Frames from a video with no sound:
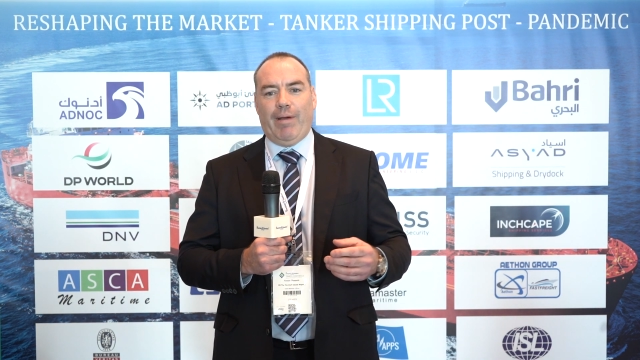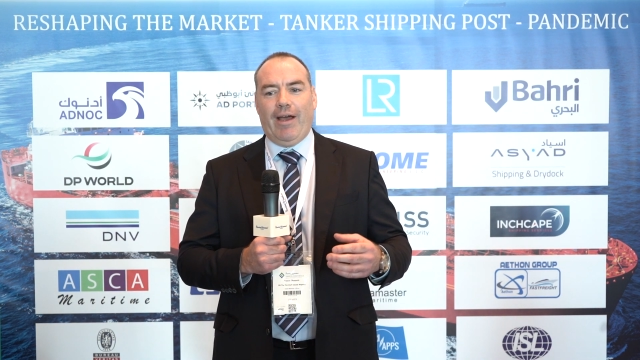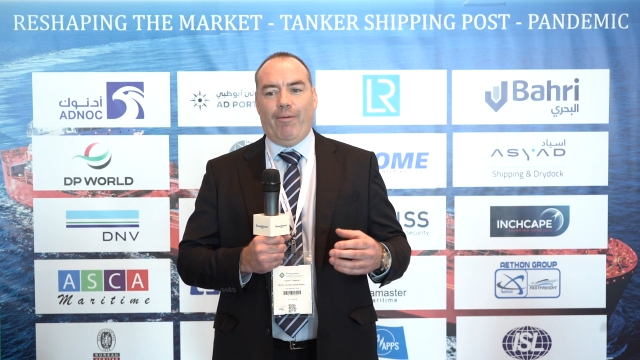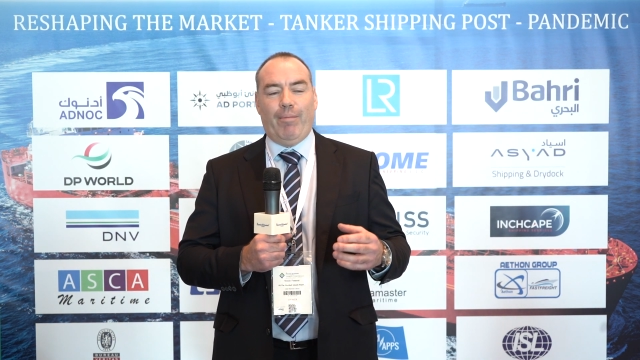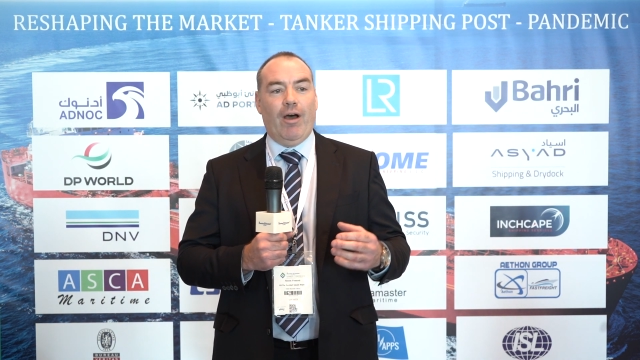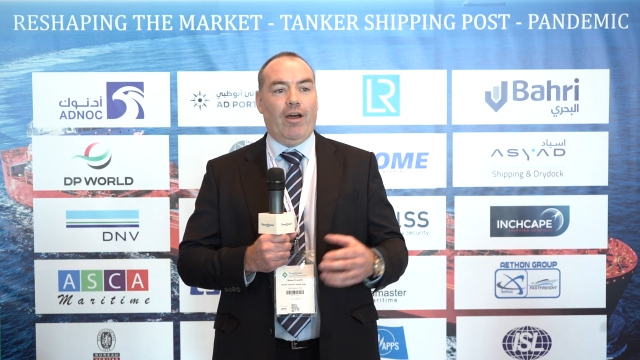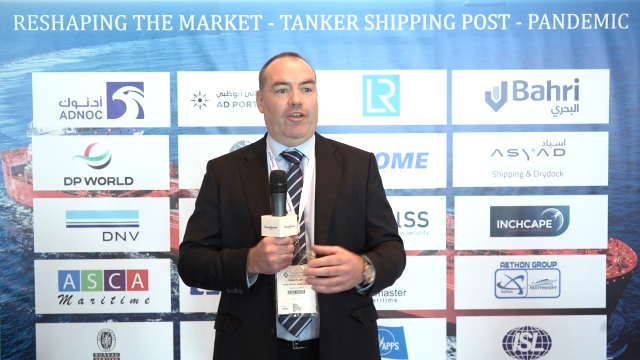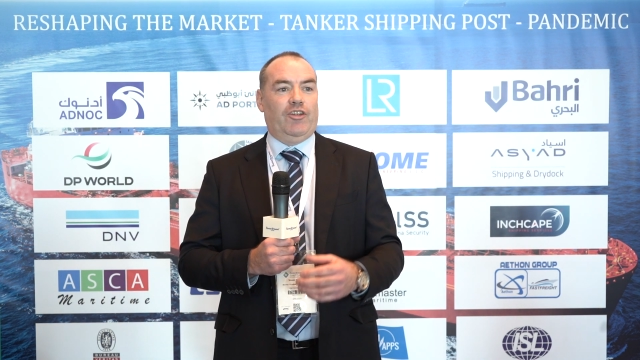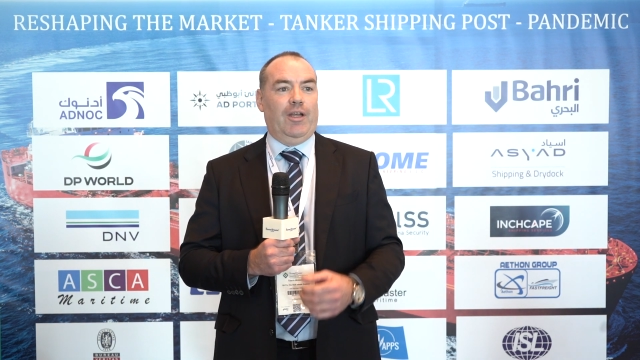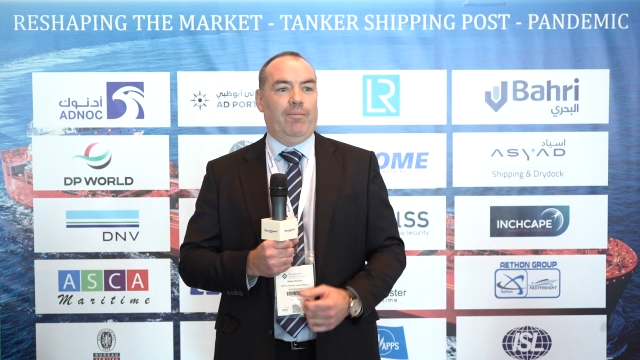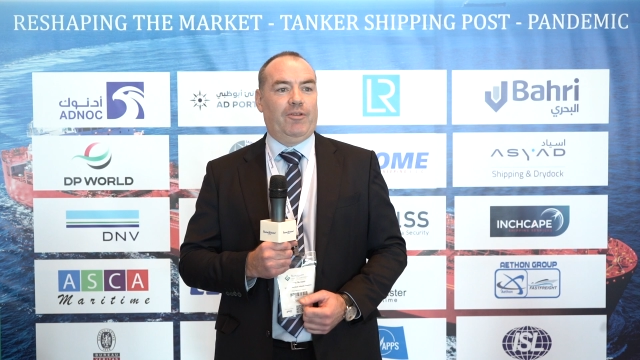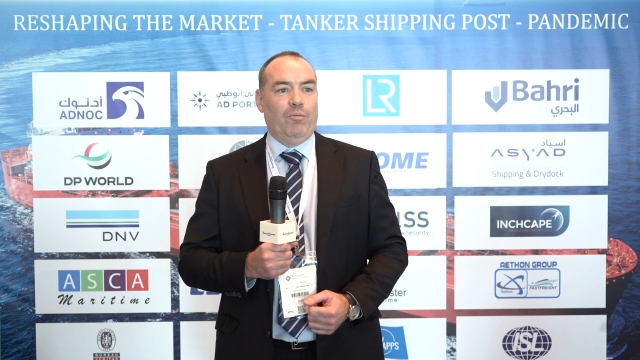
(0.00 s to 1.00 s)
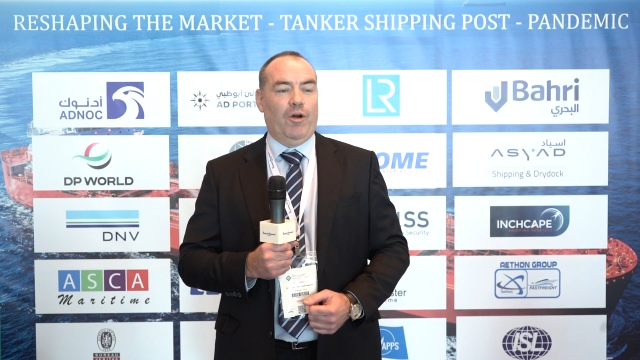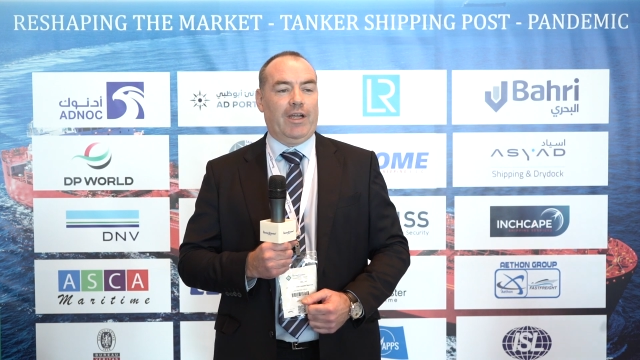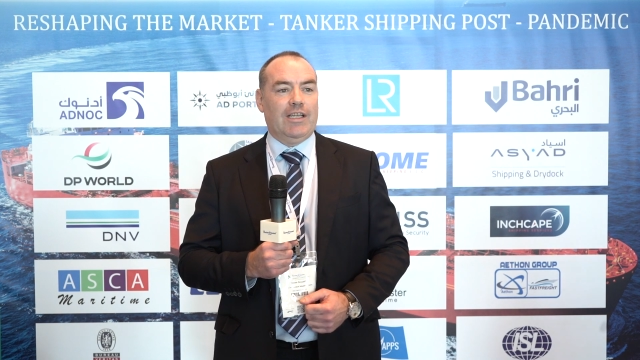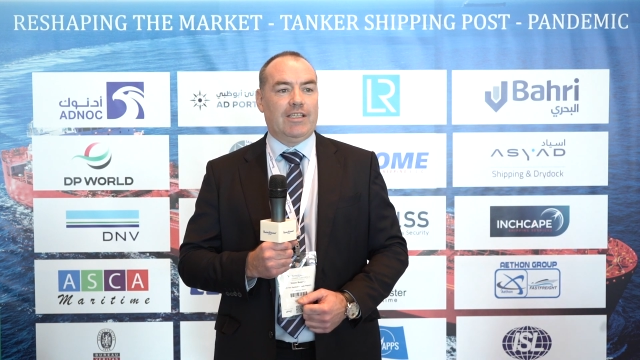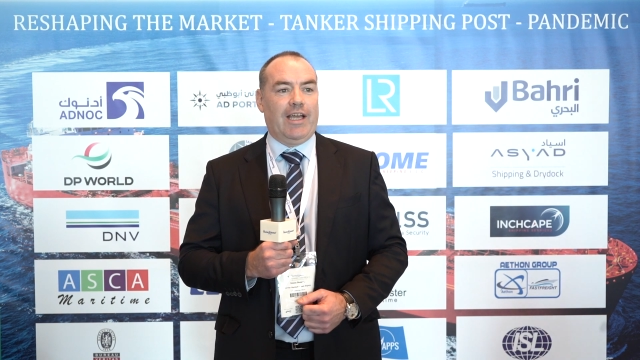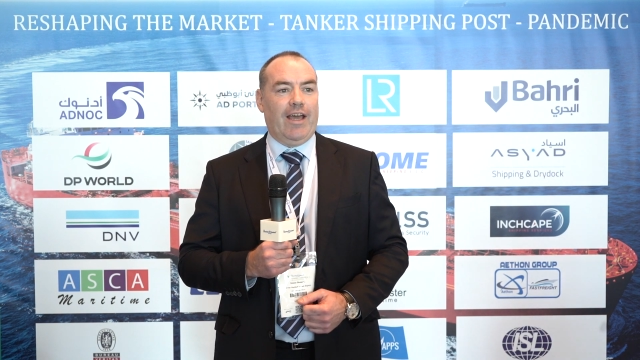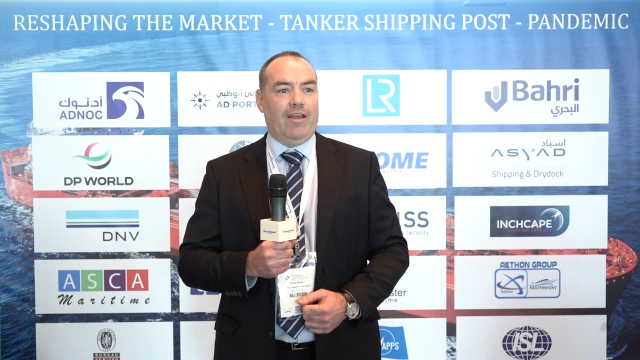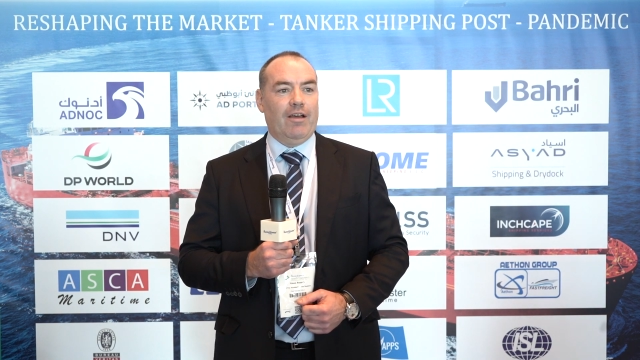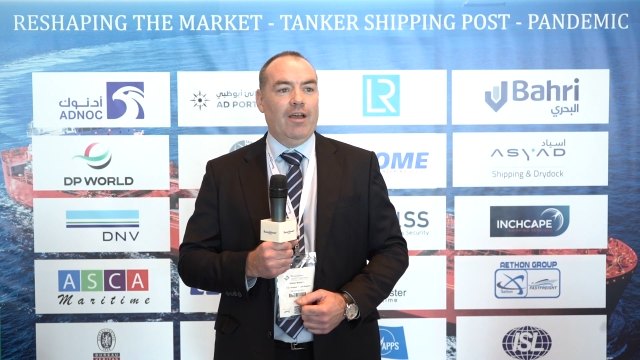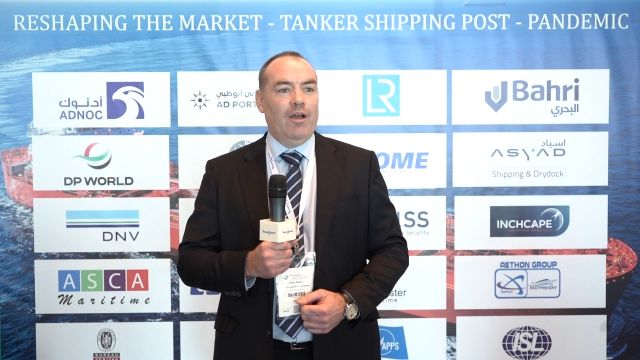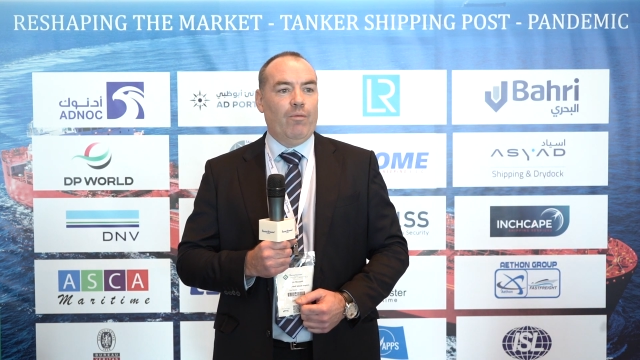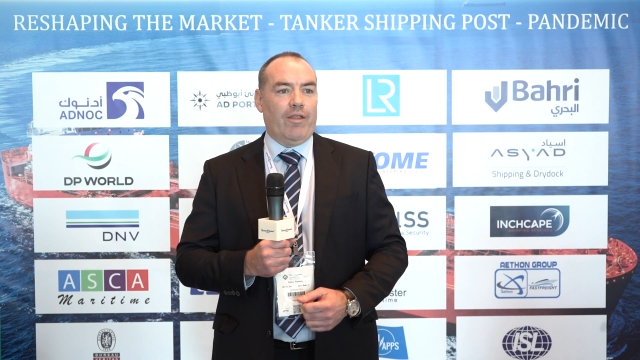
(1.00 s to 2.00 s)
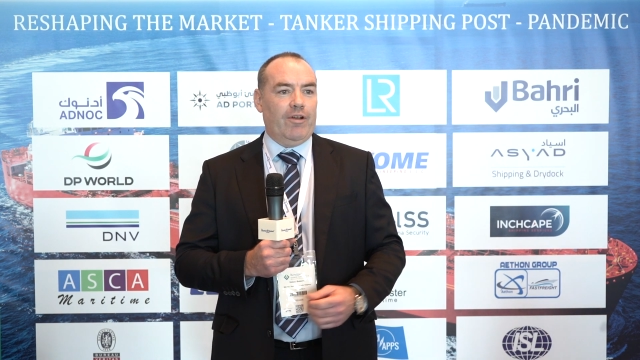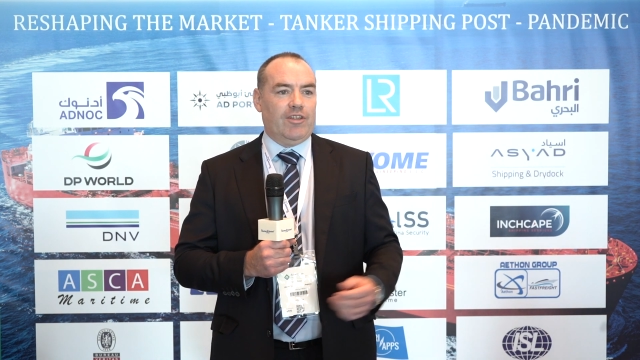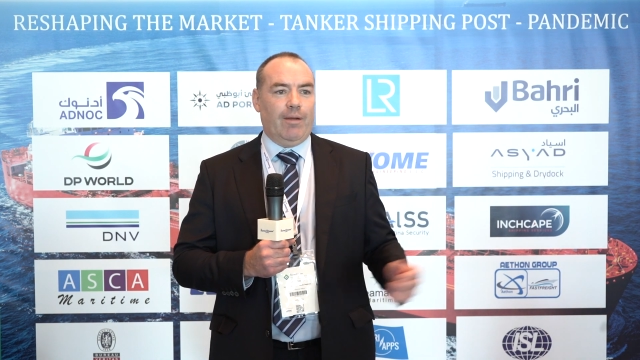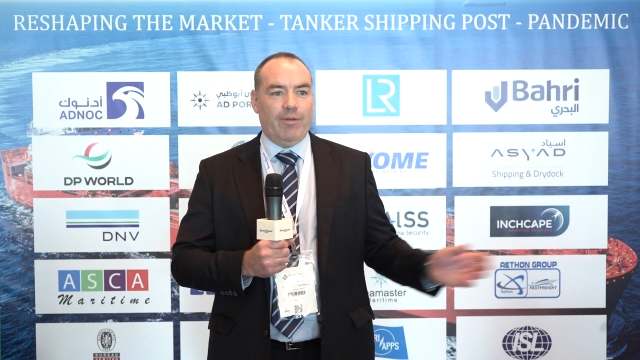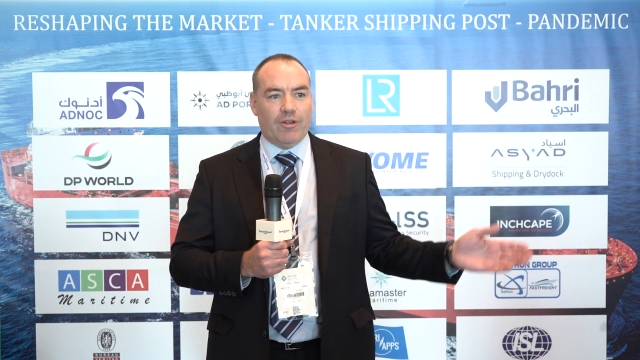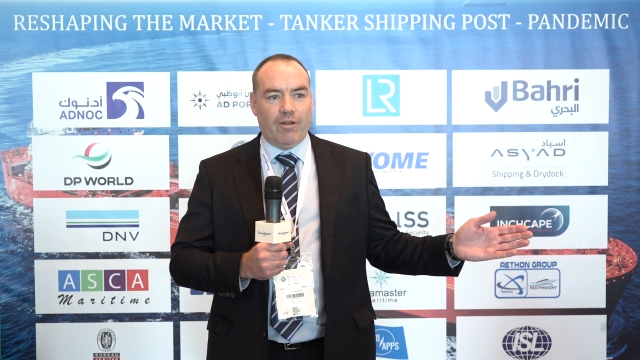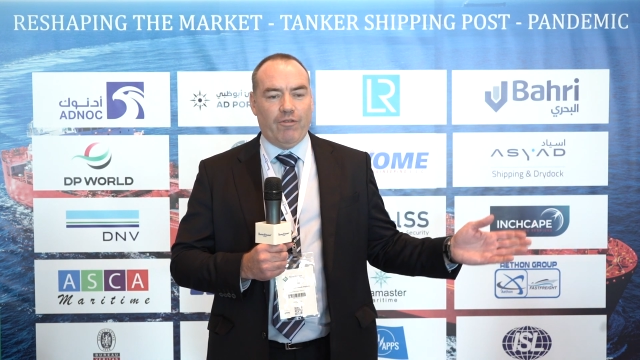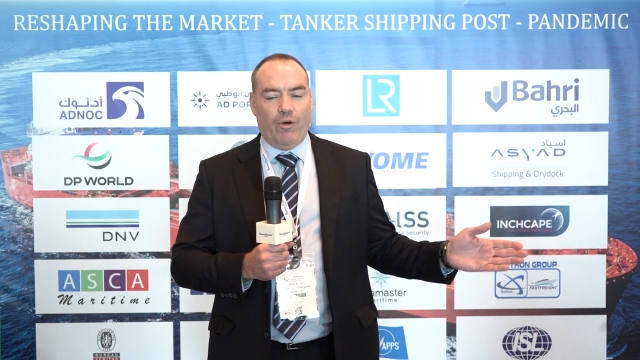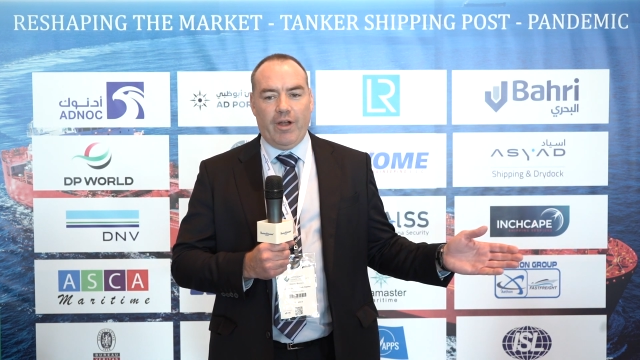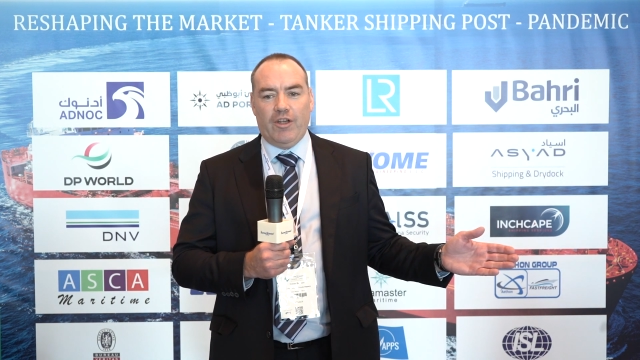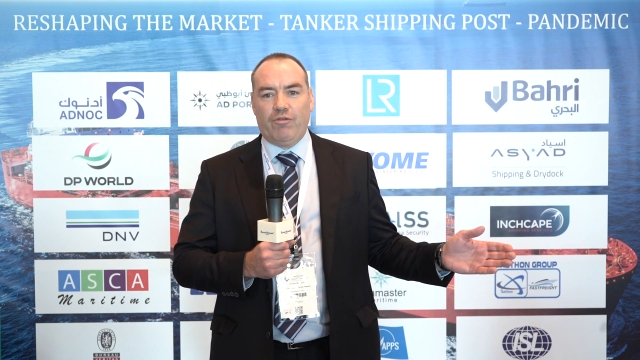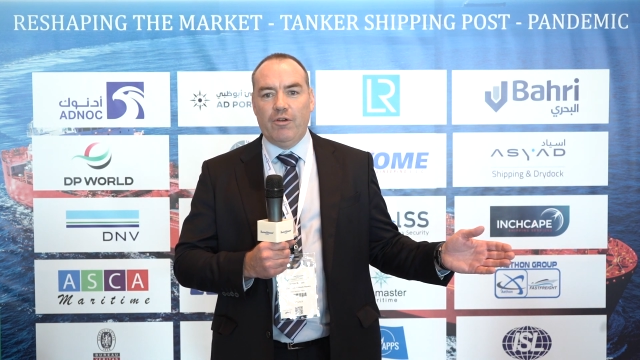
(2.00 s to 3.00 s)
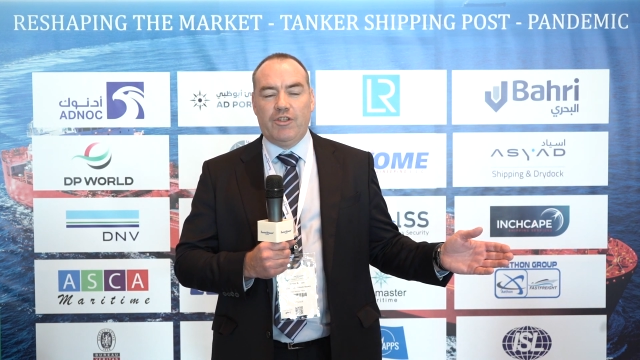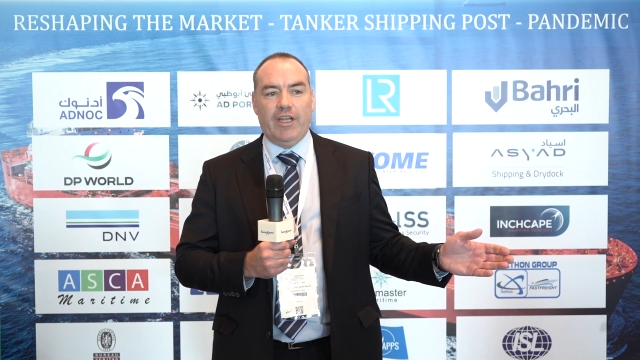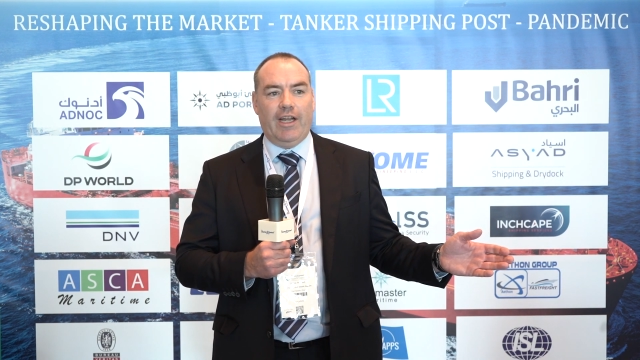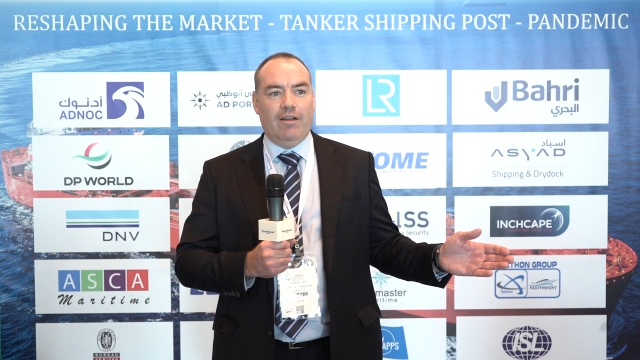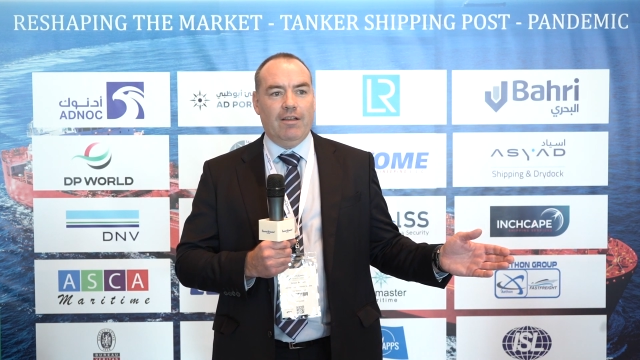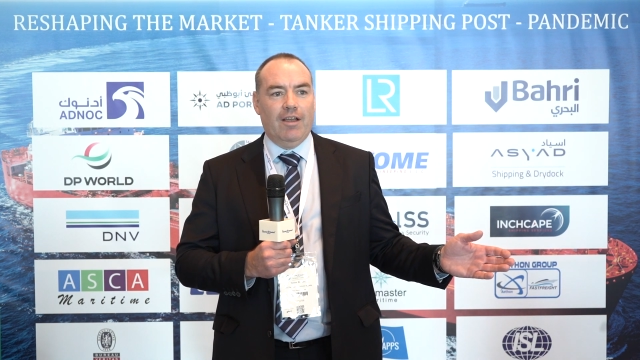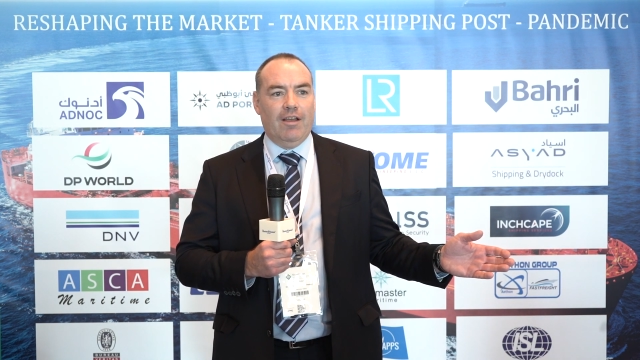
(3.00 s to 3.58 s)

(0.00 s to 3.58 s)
about partnerships and working together, whether it's somebody doing voyage routing